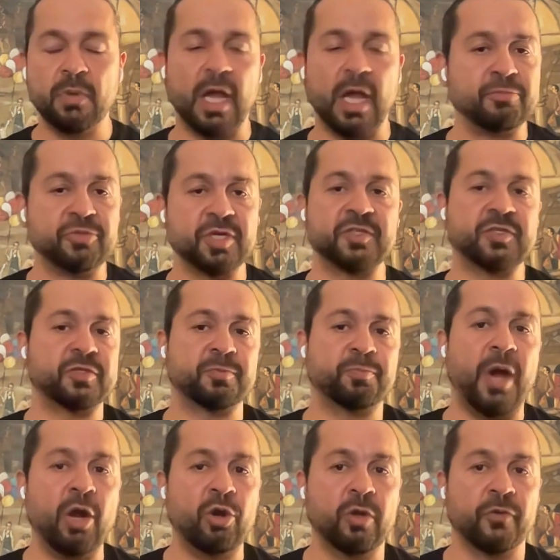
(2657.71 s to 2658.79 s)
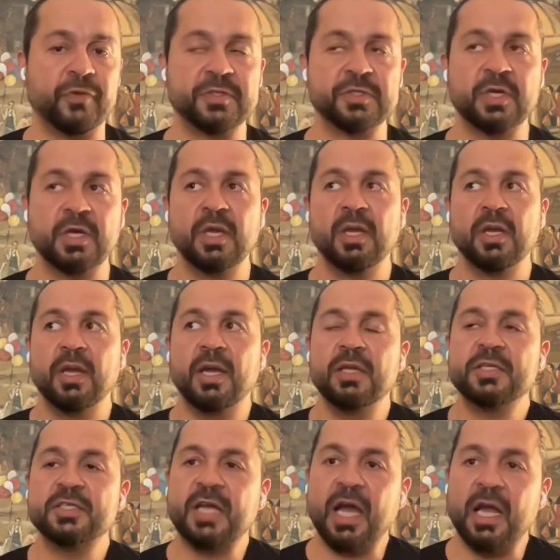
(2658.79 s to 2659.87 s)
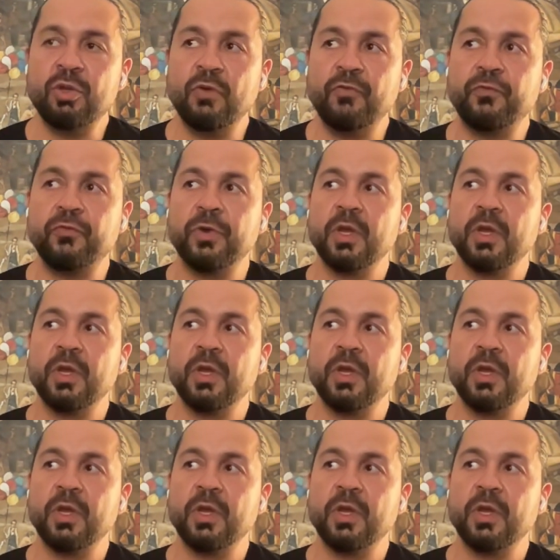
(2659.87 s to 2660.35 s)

I'm just part of it, and it's kind of